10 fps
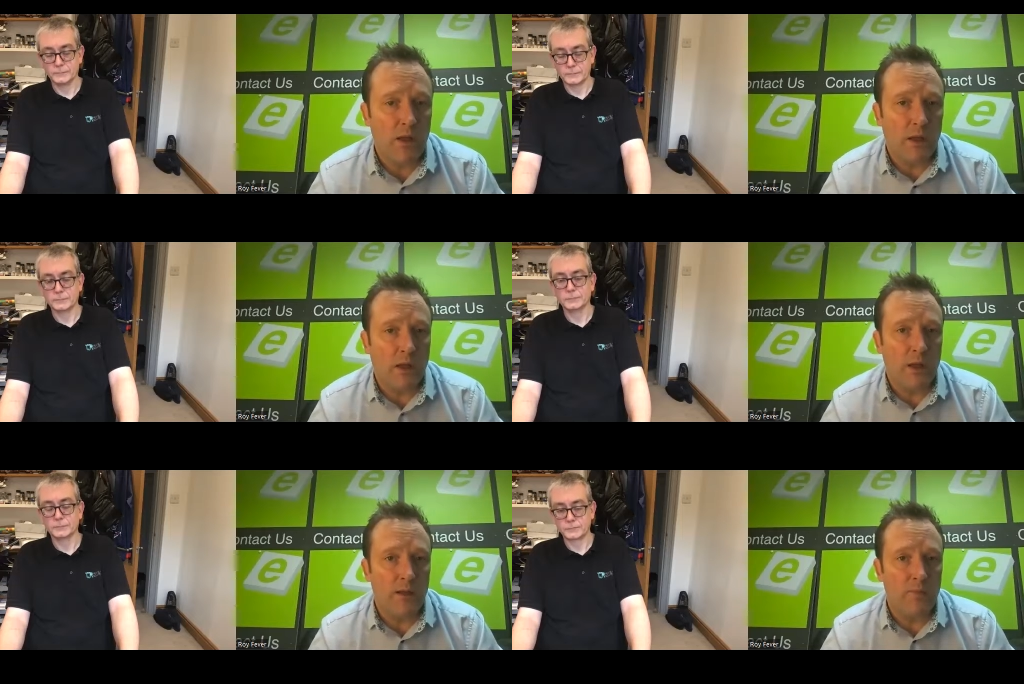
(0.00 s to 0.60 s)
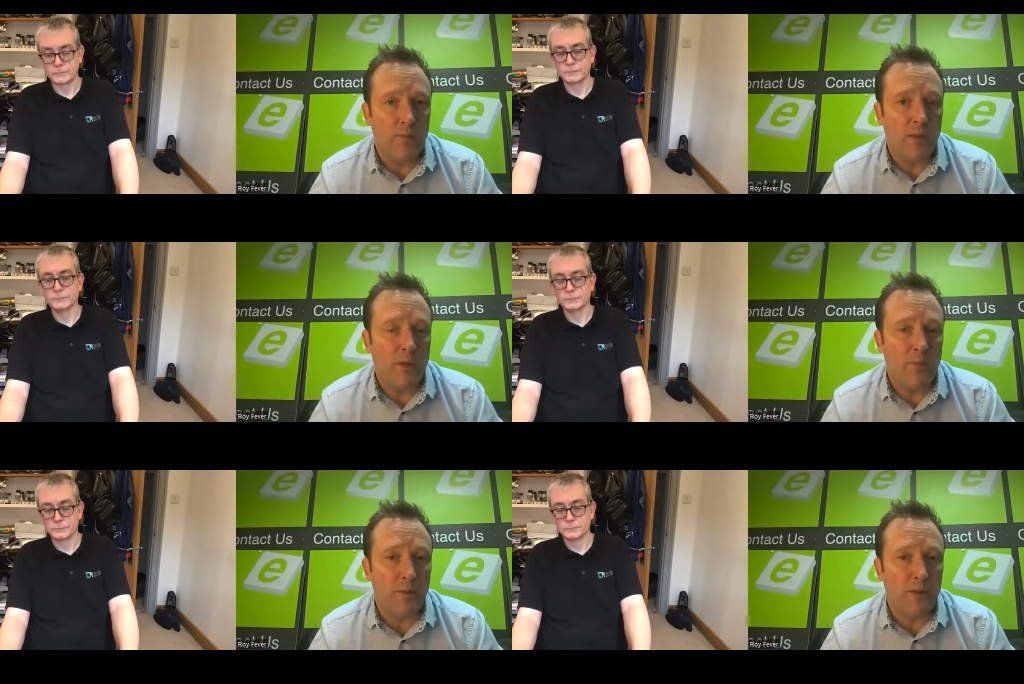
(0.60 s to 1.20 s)
Speaker 1: a um,
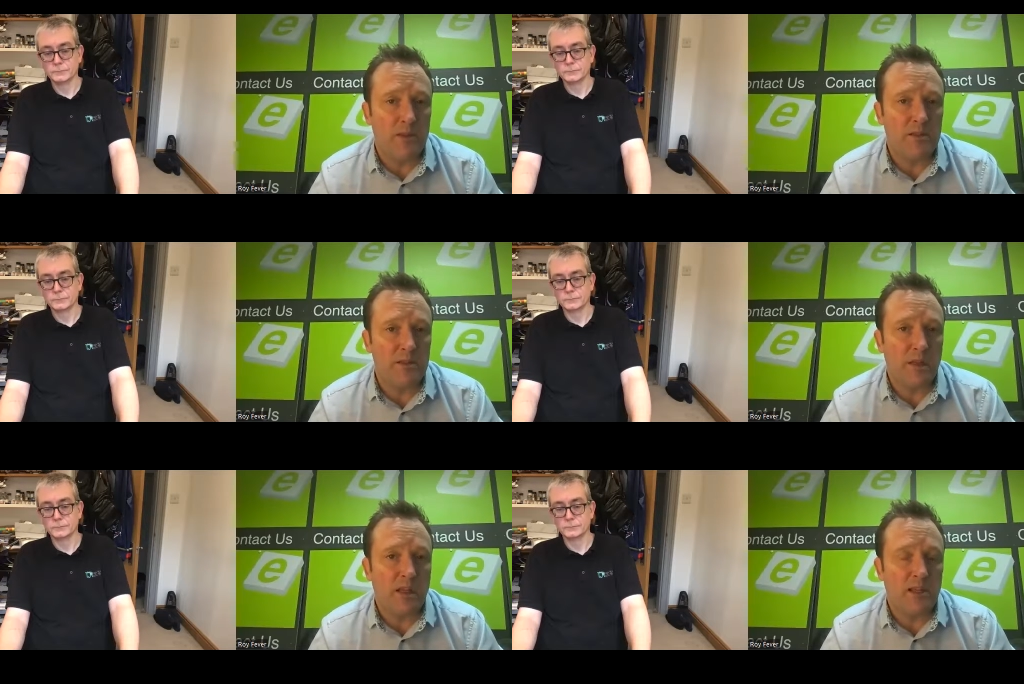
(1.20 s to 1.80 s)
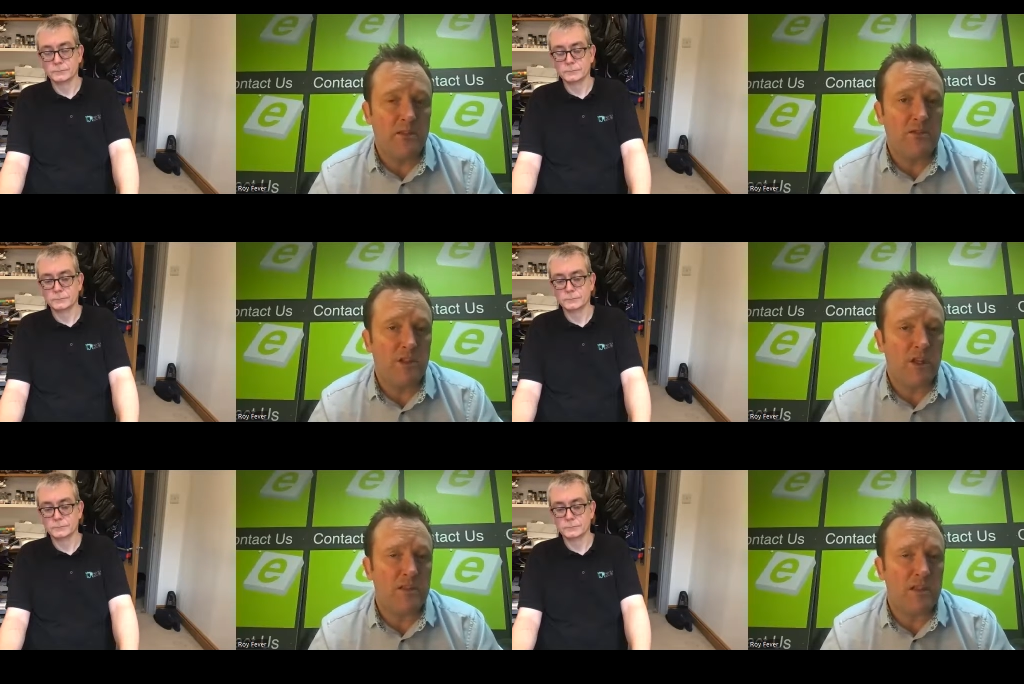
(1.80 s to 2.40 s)
couple of millimeters, and that's
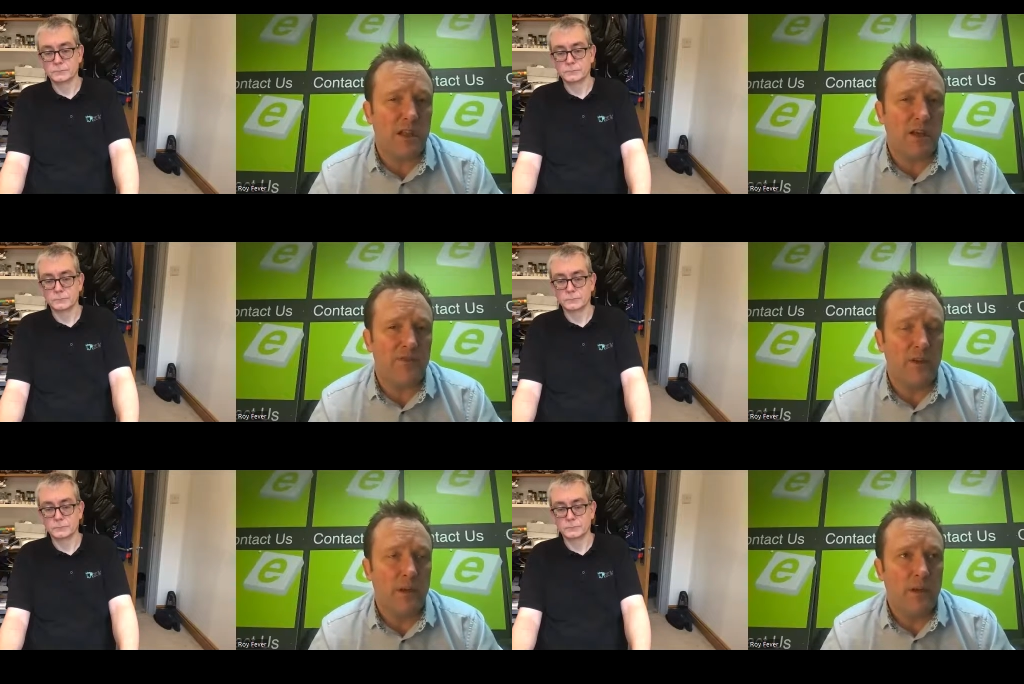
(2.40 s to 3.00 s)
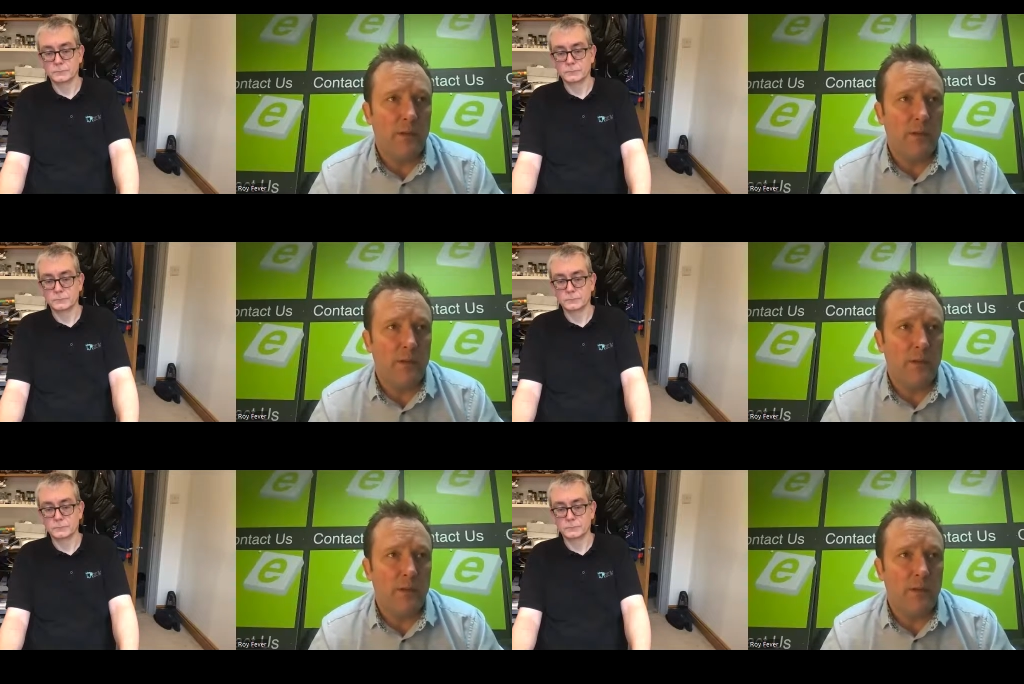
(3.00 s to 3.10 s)
just enough